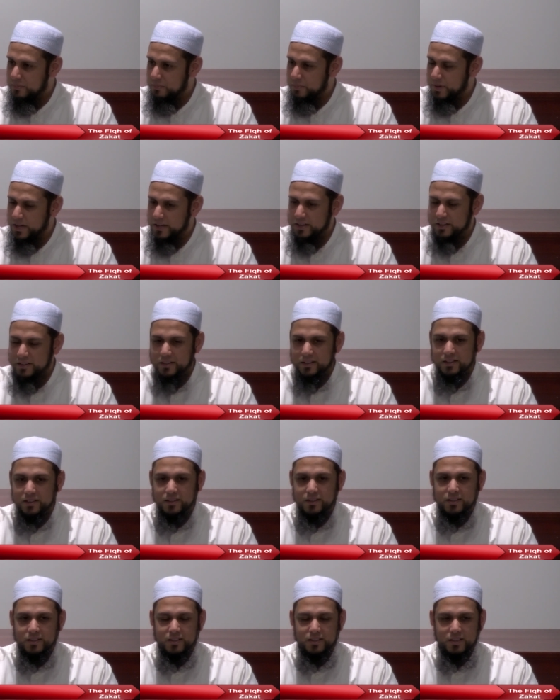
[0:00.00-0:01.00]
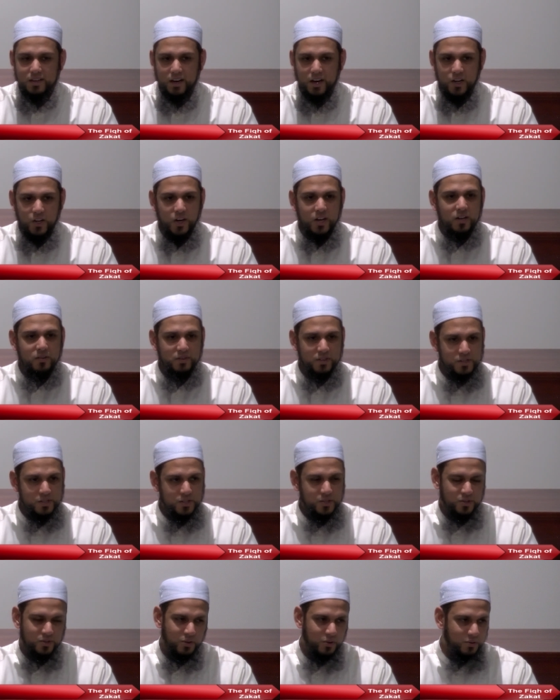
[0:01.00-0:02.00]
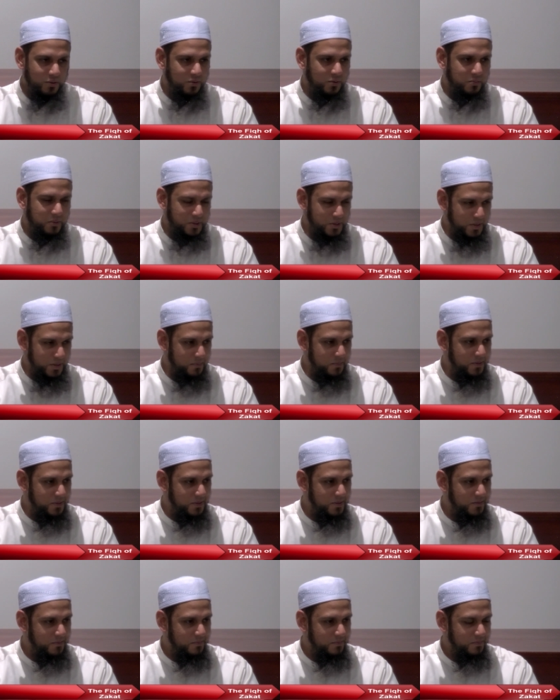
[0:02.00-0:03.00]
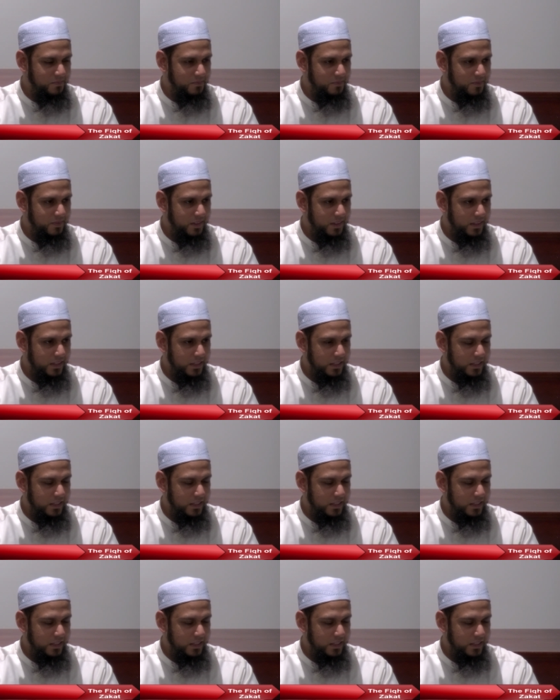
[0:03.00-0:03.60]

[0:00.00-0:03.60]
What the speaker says: But a lot of this is known to Muslims.